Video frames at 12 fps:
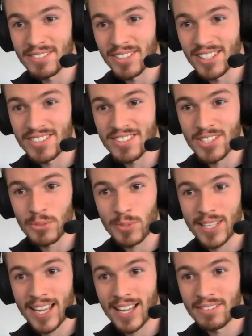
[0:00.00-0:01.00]
of answers.
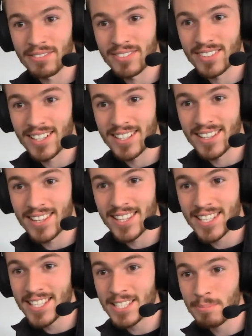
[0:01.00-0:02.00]
We have
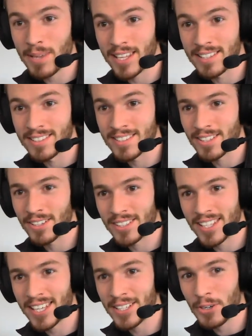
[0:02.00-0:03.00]
these pens.
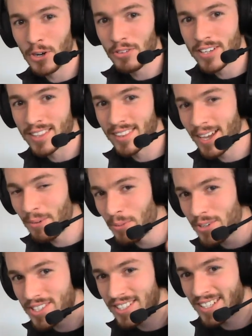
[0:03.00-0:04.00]
Okay, Corinne, that
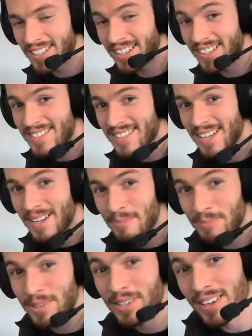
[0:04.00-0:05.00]
wasn't an answer,
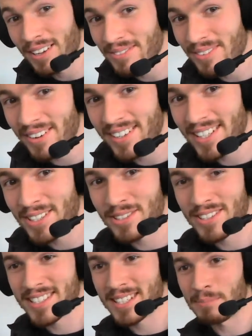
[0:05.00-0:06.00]
but a very
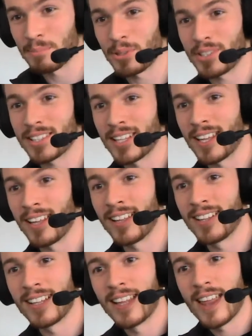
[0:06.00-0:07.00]
interesting point there.
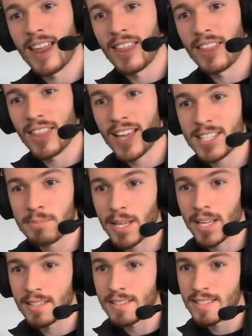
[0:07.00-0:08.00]
That
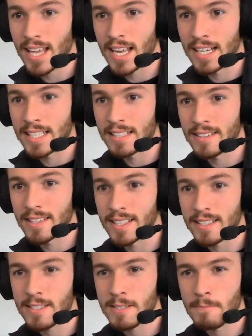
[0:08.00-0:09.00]
pens, Aline
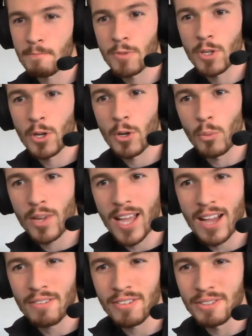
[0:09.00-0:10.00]
thinks. We
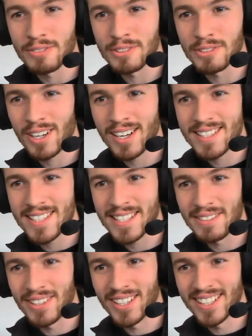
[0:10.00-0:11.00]
have a variety
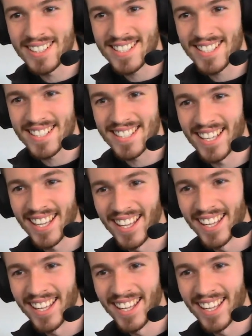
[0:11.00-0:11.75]
of answers.